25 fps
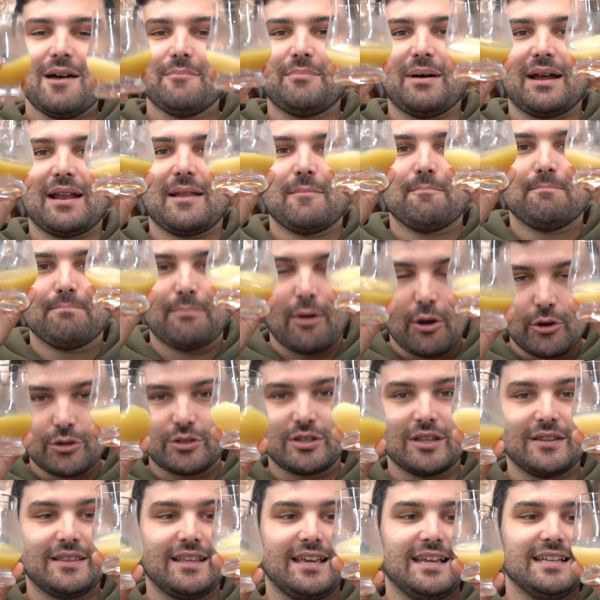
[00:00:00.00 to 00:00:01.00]
But
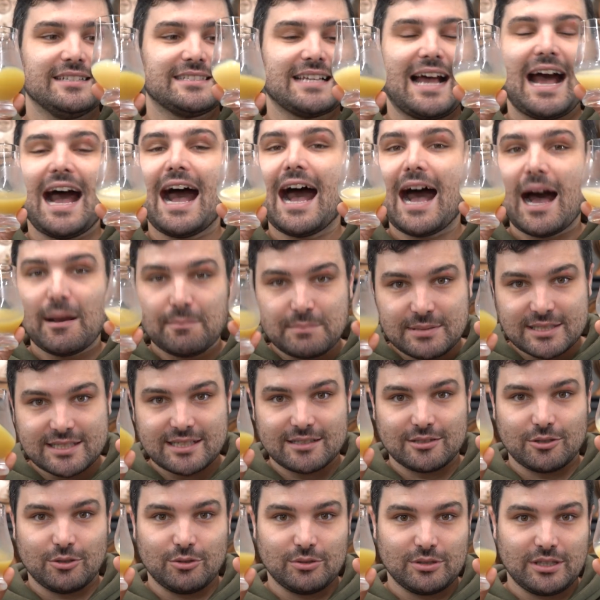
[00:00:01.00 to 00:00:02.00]
both of these are
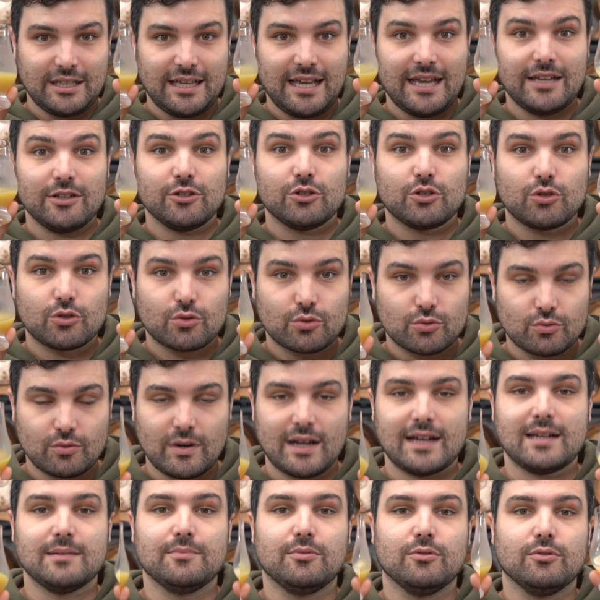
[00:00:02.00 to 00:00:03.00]
absolutely
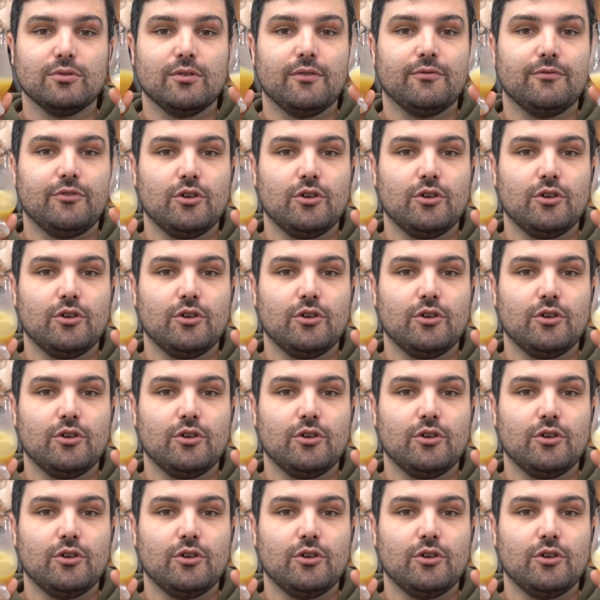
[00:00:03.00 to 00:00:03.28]
incredible